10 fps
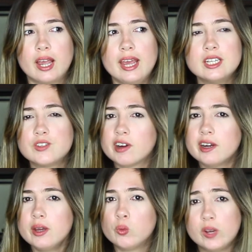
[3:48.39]
it's
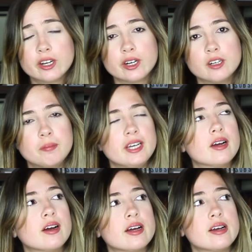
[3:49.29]
very weird
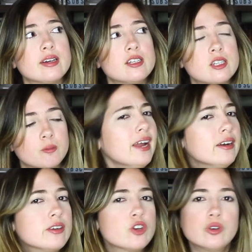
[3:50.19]
because I
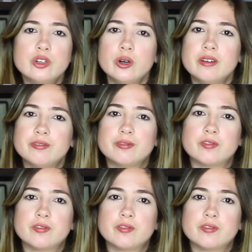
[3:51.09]
don't know if